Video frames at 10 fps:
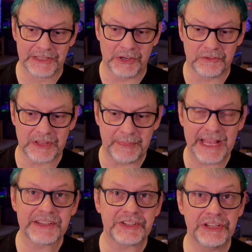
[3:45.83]
over the
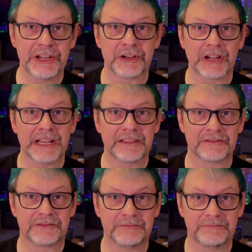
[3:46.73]
past year, I have
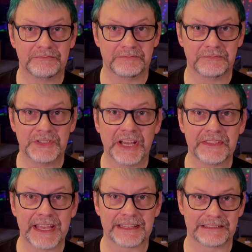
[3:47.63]
done
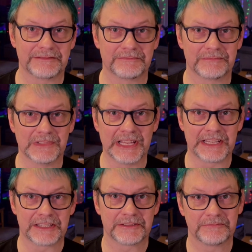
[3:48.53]
that
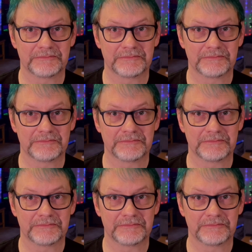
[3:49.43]
like